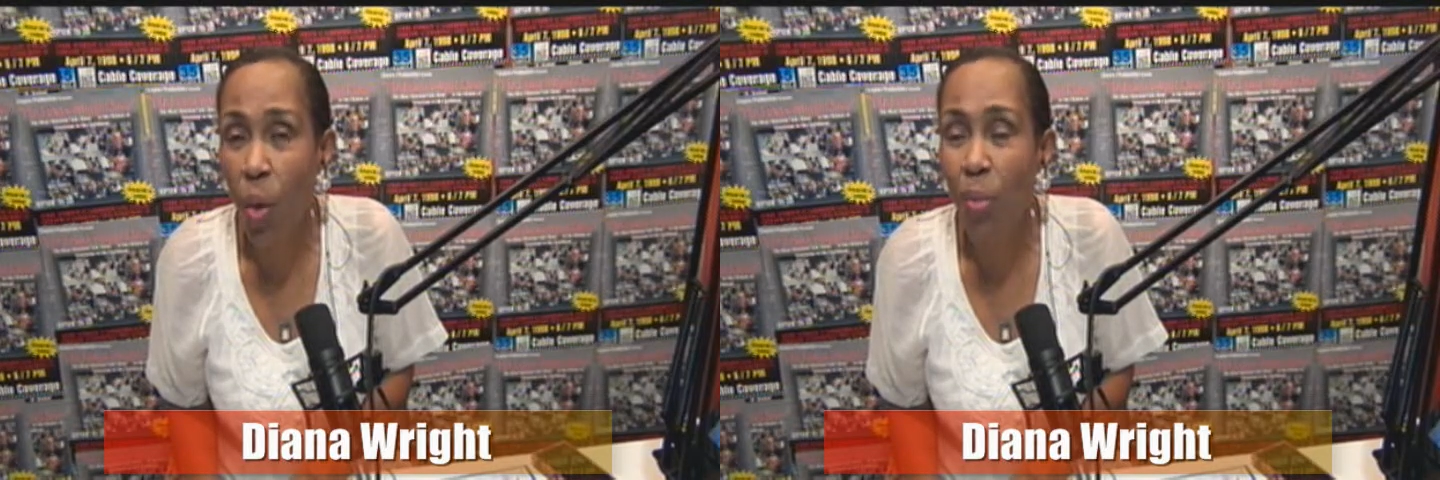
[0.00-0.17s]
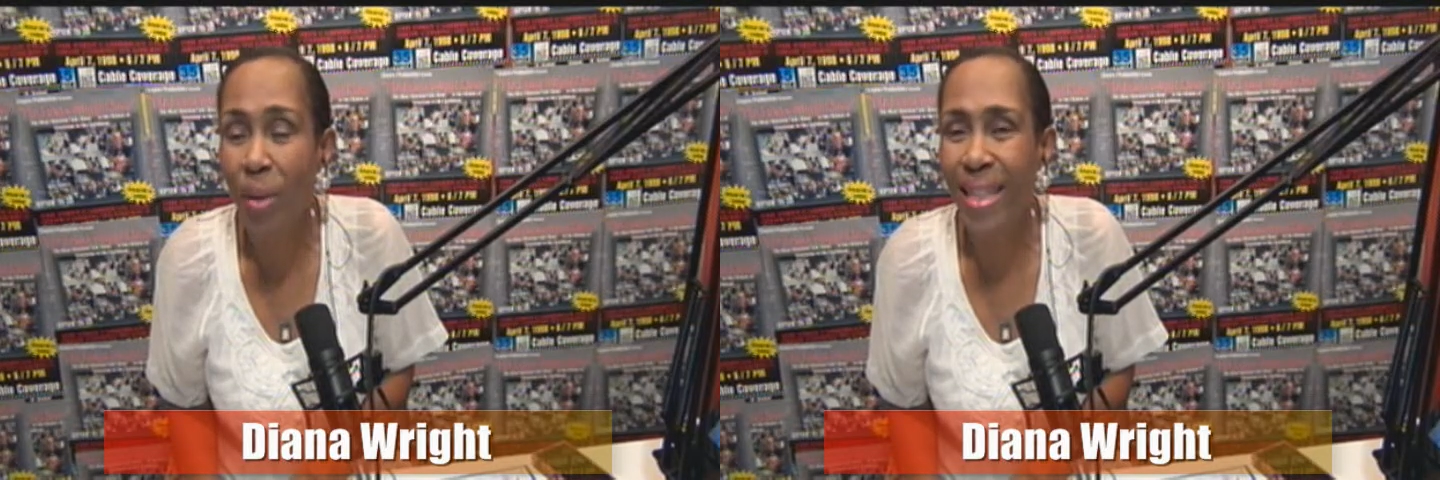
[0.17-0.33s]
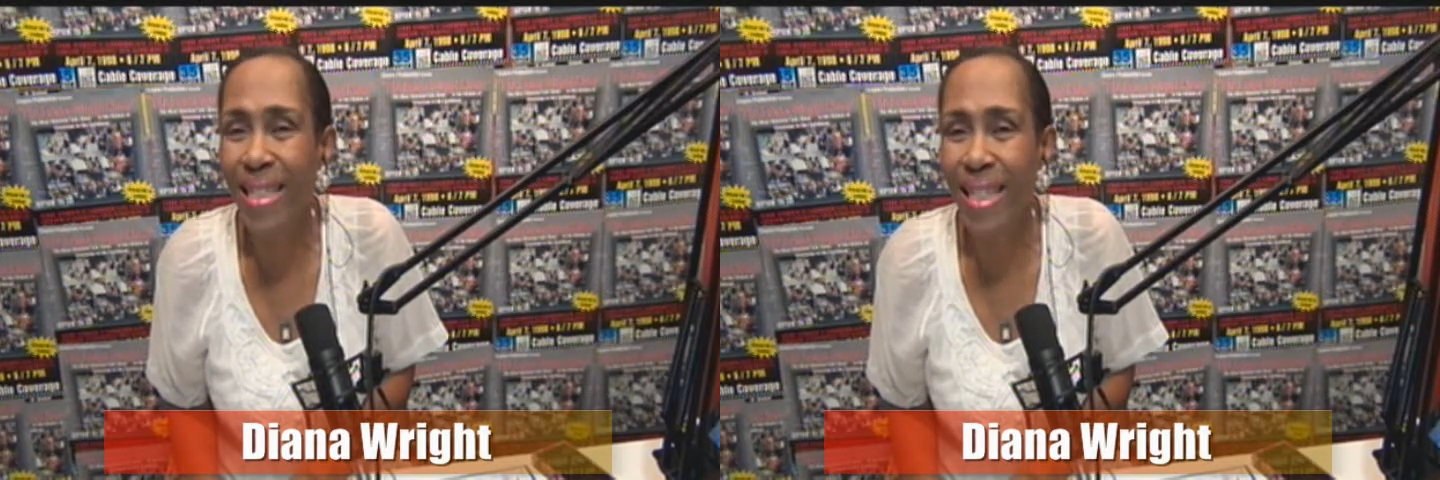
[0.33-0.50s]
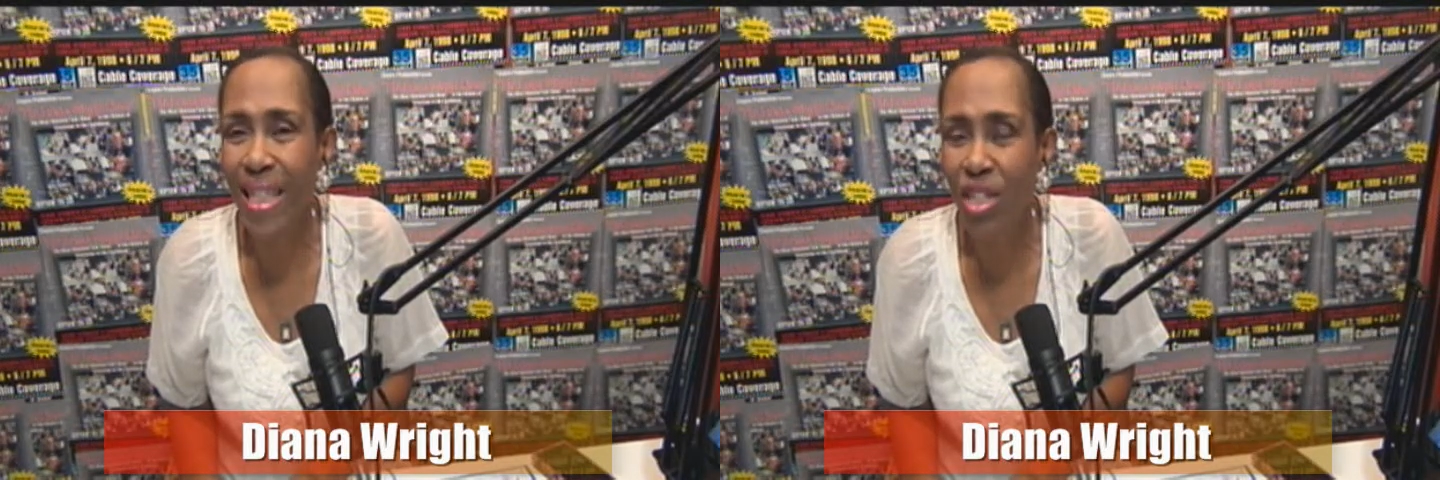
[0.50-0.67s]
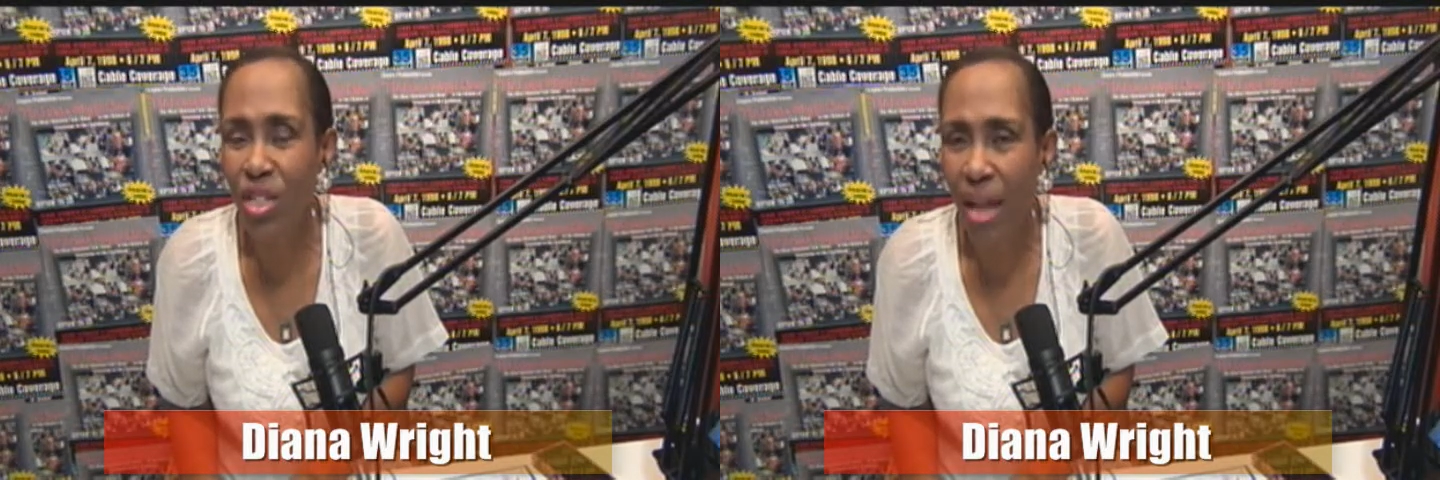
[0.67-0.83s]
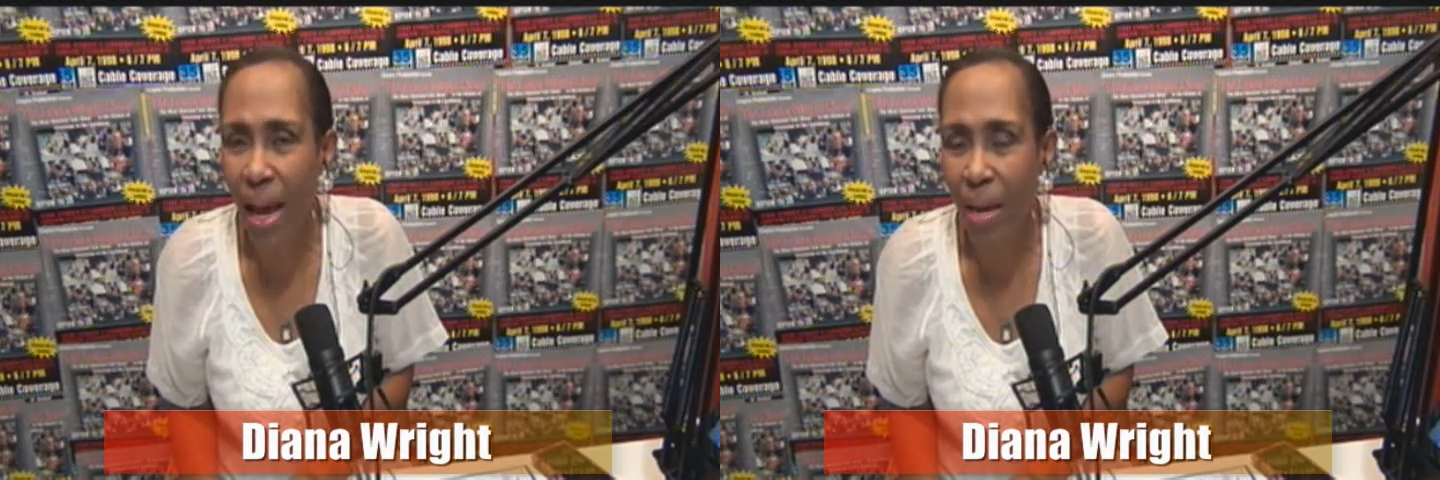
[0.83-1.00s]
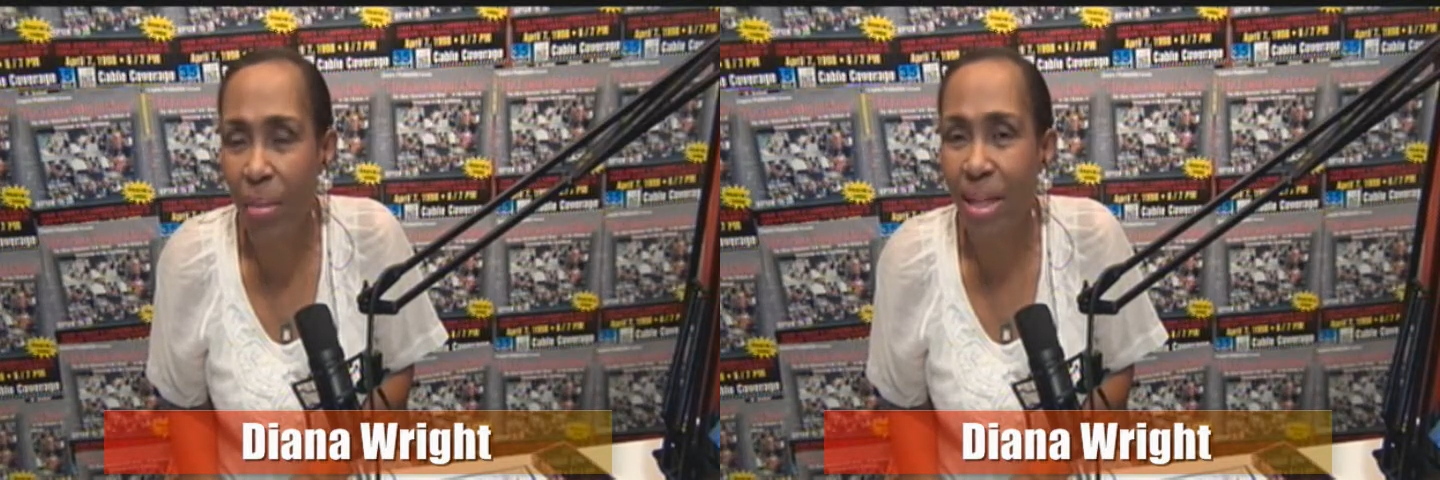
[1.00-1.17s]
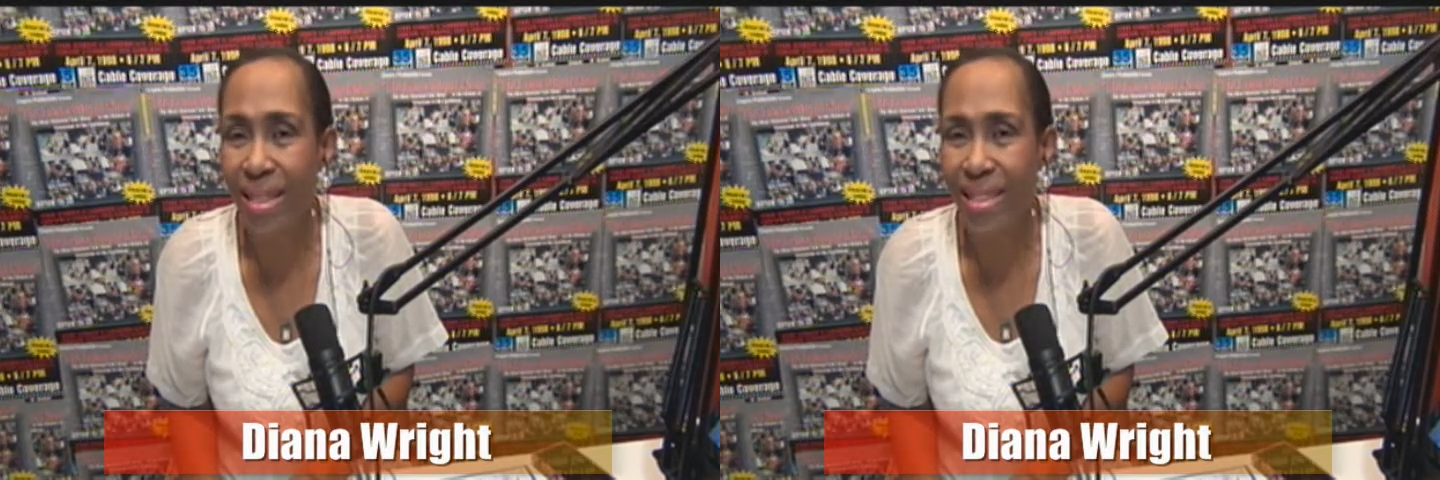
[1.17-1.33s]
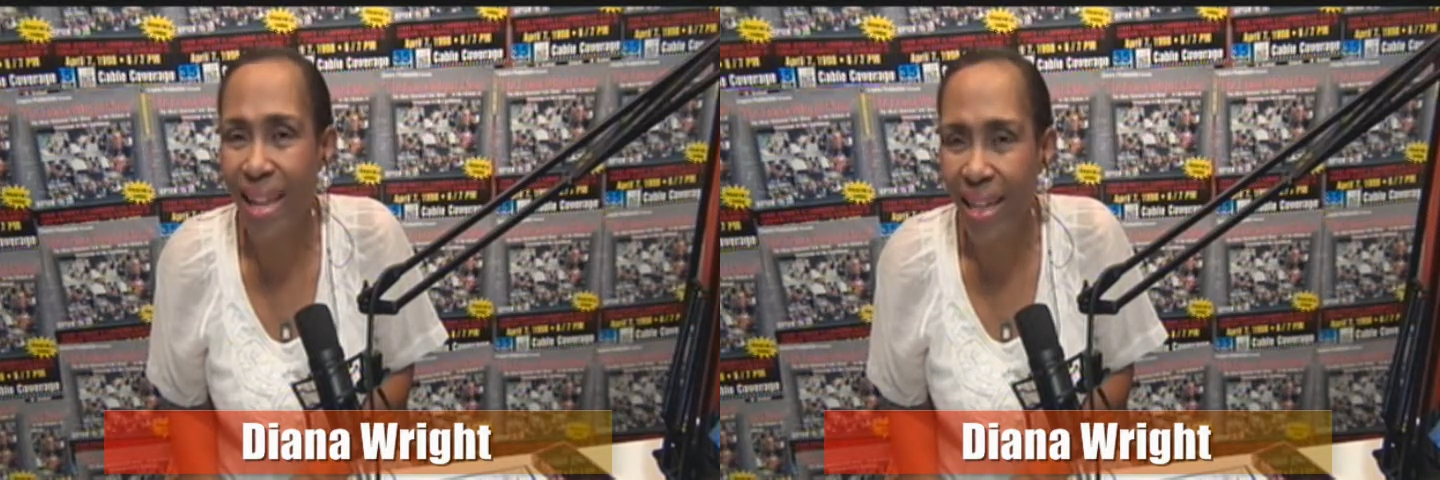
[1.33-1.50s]
Open it each day
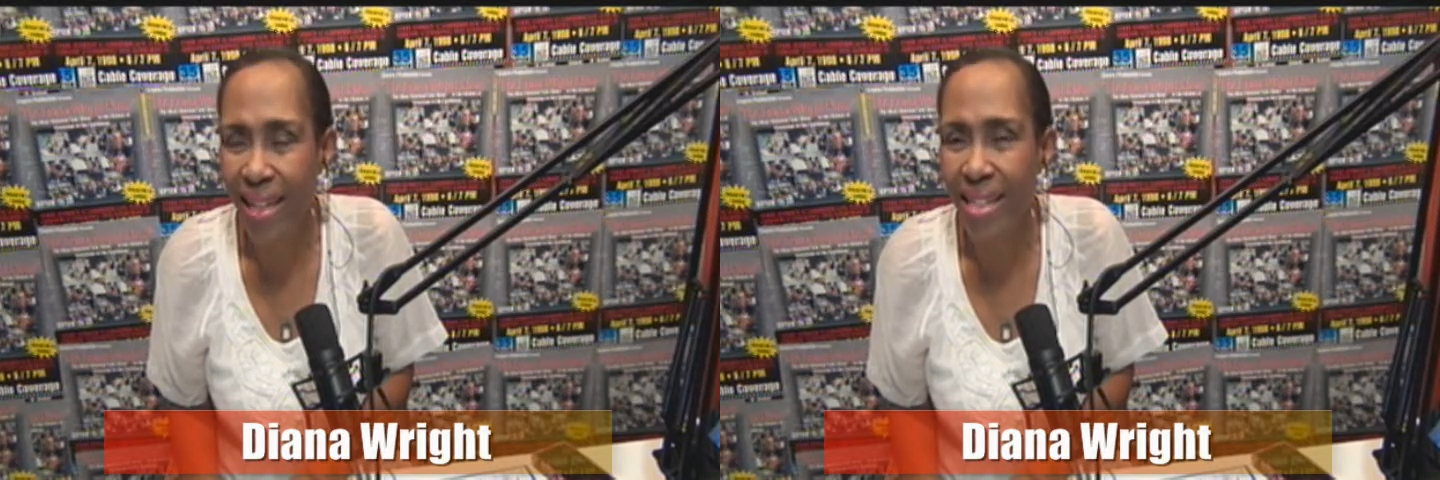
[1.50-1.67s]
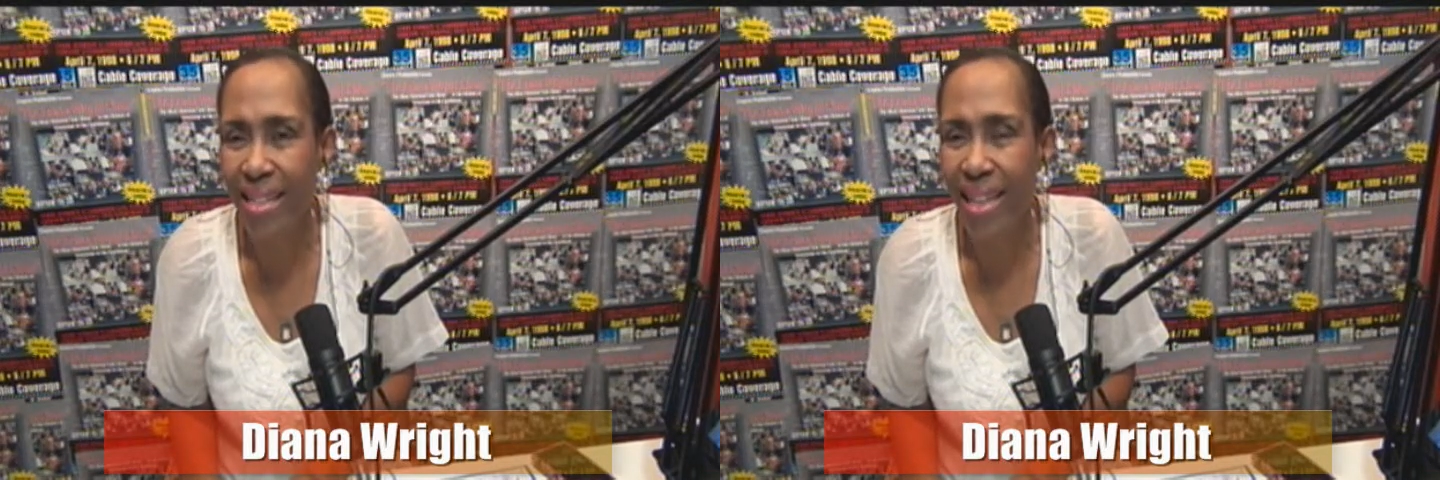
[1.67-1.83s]
because that is